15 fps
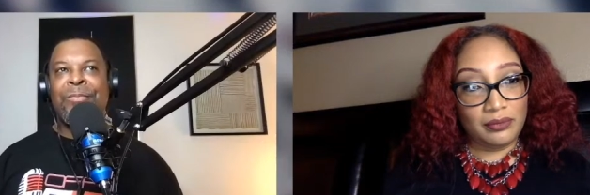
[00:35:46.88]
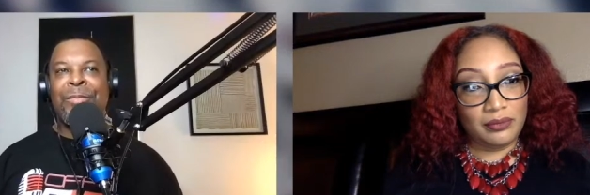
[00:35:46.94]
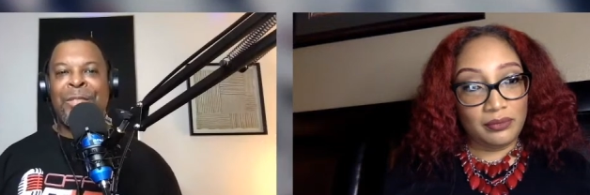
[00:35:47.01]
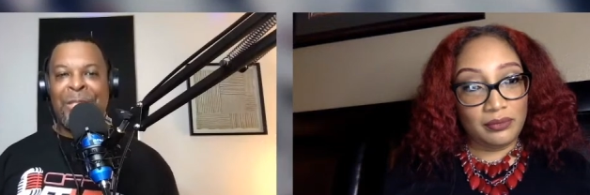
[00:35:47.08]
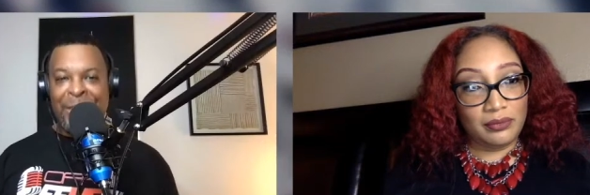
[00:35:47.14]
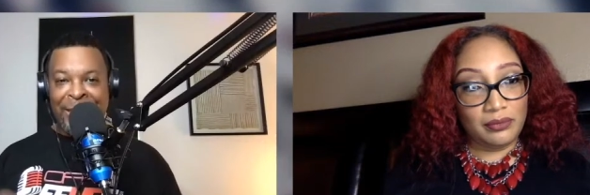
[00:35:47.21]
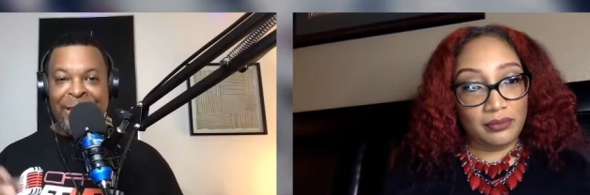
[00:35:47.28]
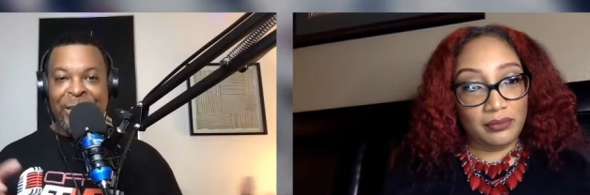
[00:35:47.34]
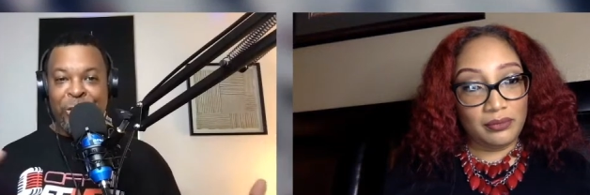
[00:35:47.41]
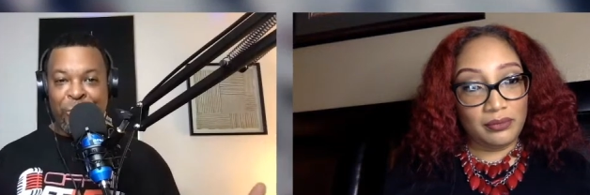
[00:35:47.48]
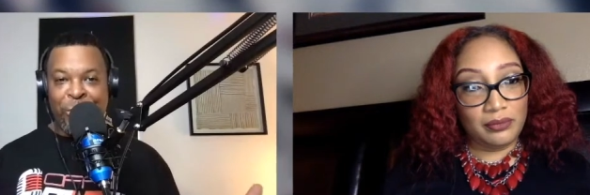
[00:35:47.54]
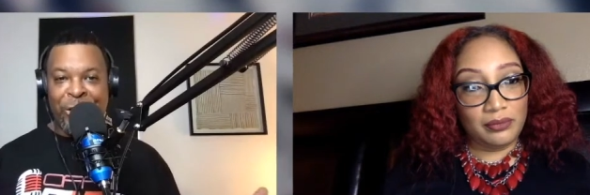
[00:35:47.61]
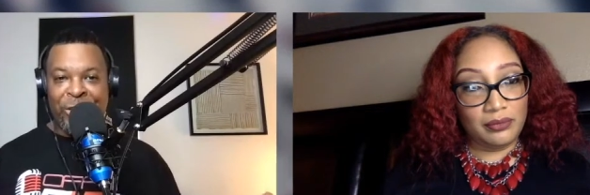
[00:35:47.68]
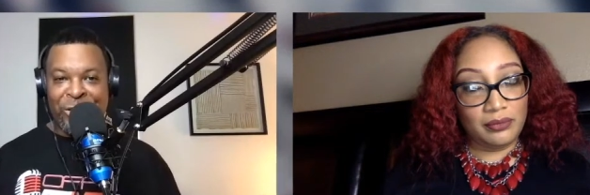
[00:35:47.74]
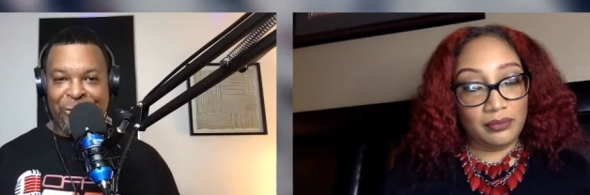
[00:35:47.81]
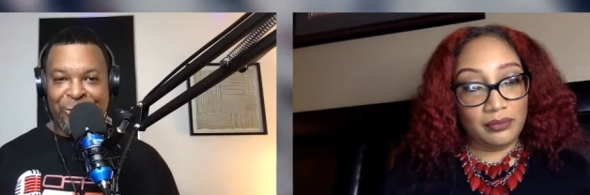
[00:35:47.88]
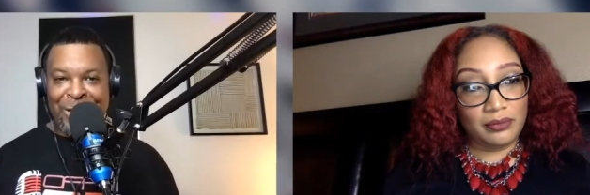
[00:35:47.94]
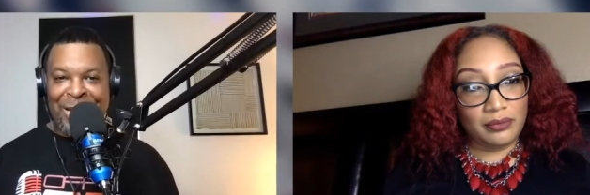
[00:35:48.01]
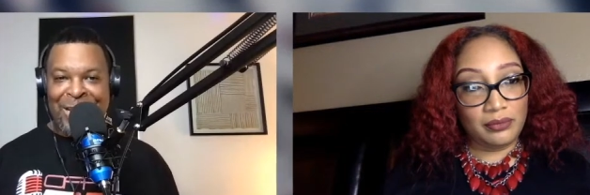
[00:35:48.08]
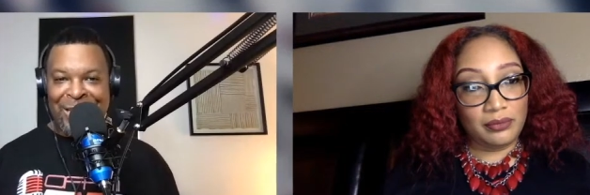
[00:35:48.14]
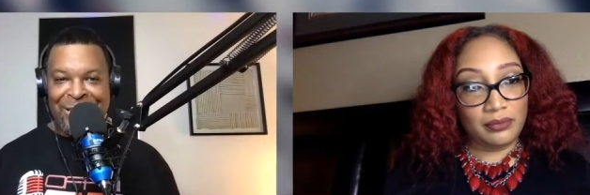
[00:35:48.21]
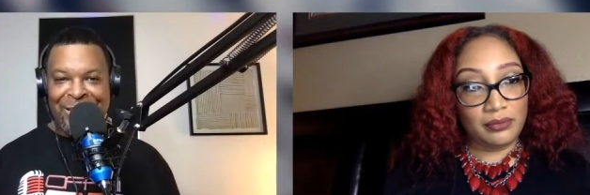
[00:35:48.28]
Speaker 1: city structures,
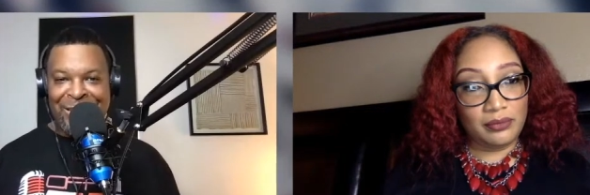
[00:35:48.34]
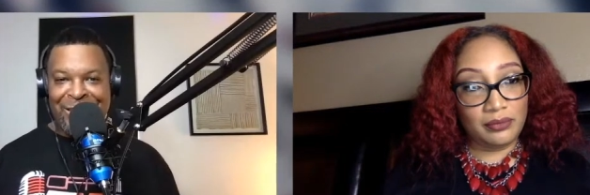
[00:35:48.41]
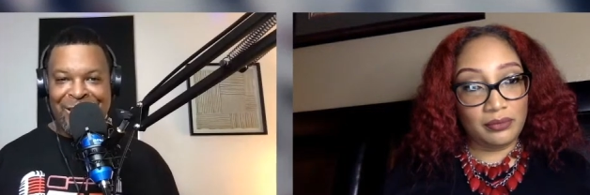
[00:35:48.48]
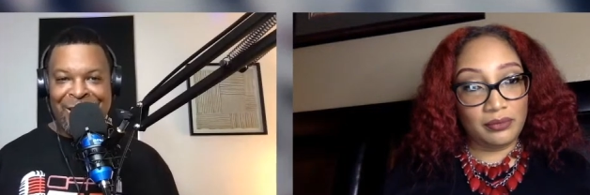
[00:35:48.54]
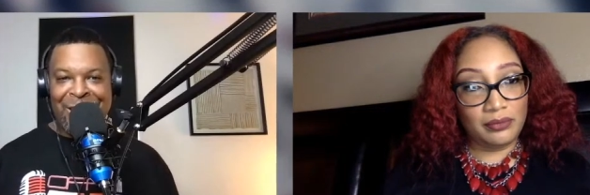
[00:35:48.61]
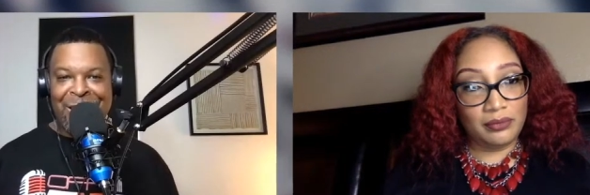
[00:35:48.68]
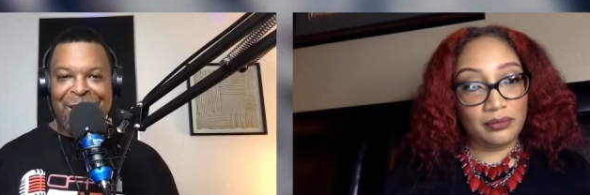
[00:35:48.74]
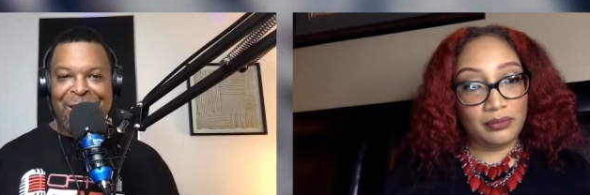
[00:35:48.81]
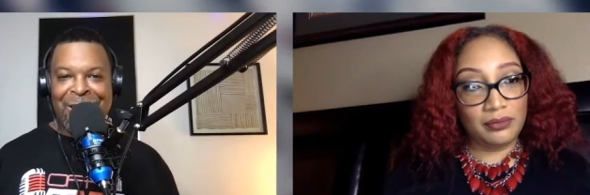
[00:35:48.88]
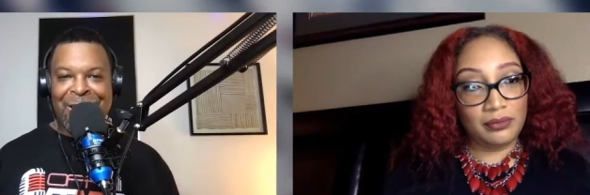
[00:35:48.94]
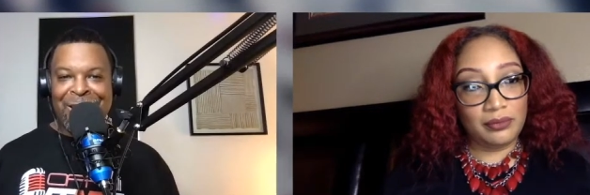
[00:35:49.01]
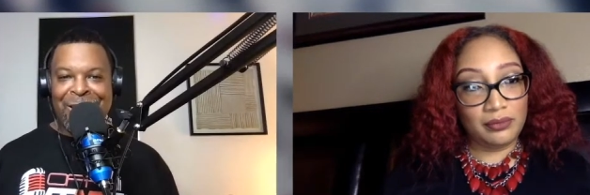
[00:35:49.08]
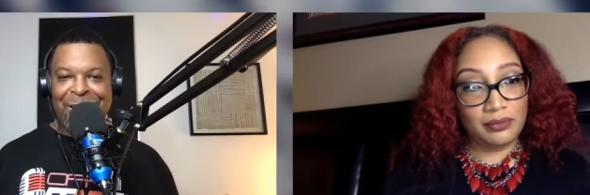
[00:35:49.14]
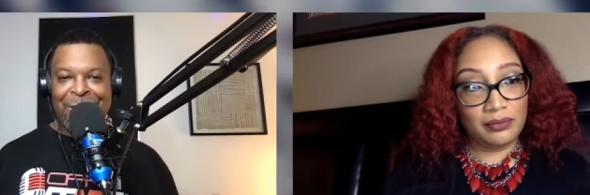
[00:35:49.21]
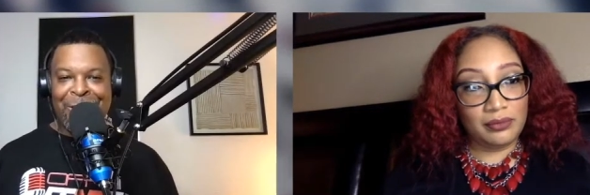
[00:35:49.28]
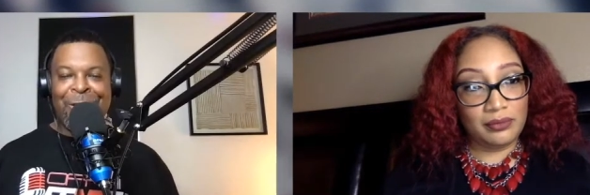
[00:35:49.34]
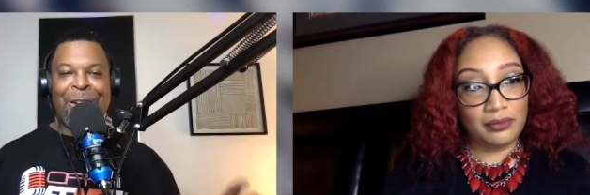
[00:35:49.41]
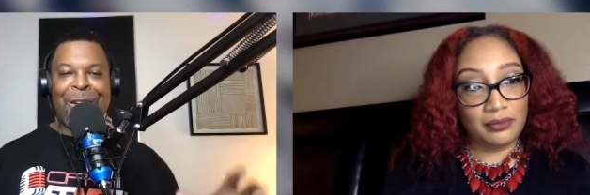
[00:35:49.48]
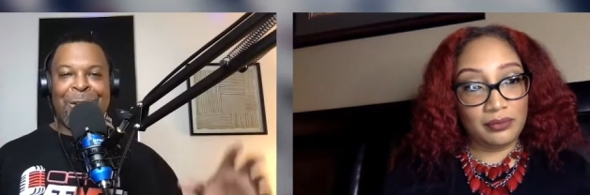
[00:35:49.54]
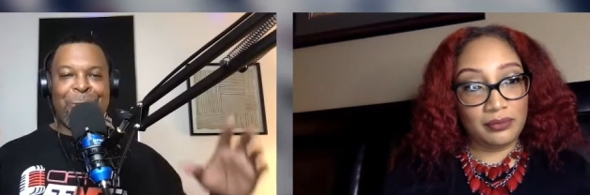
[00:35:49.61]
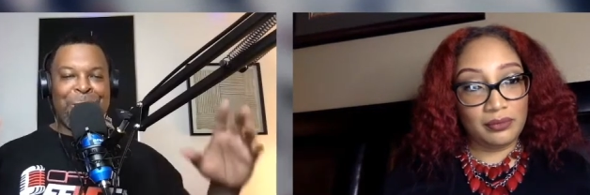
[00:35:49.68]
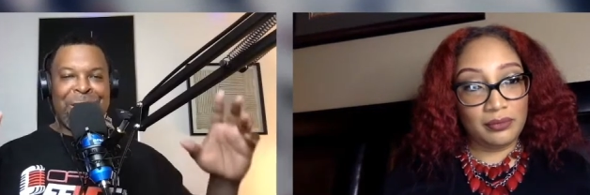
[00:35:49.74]
right? Mm-hmm you
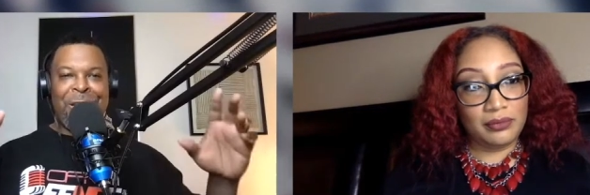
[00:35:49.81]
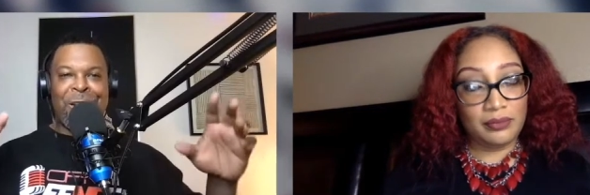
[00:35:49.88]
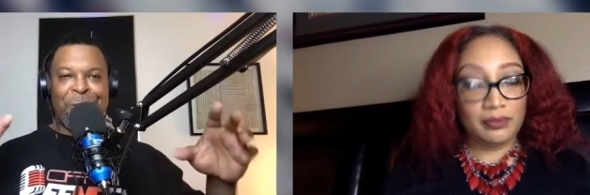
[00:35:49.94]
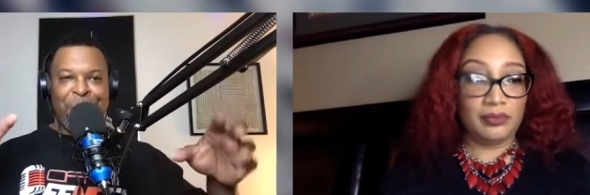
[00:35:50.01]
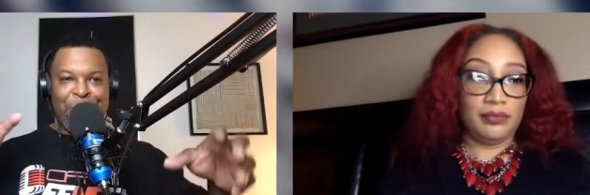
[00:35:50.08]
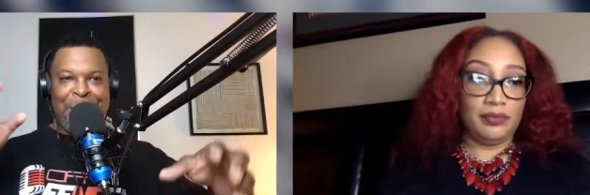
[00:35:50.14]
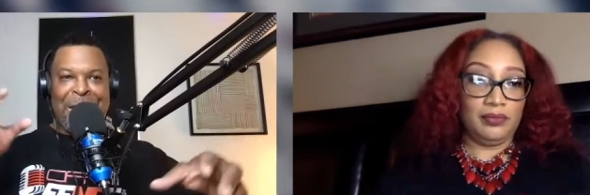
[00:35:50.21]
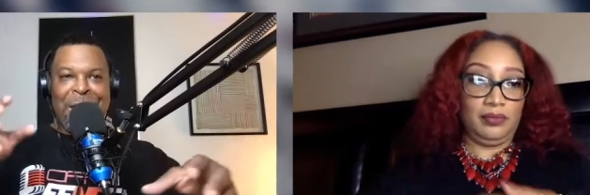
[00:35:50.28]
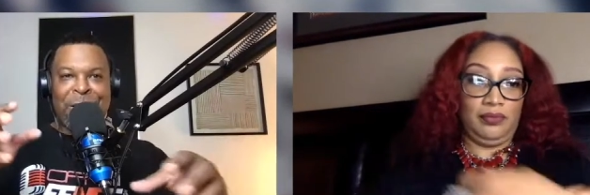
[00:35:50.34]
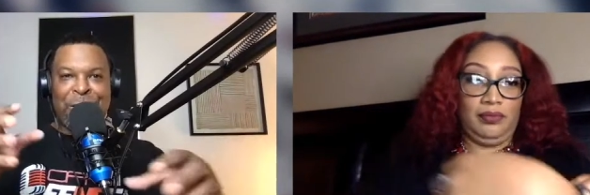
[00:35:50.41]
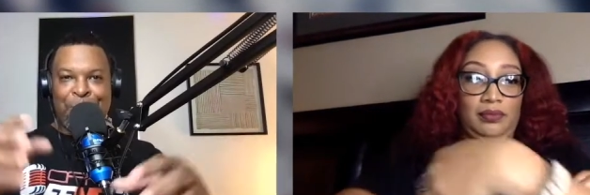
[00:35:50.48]
know, we talk, we have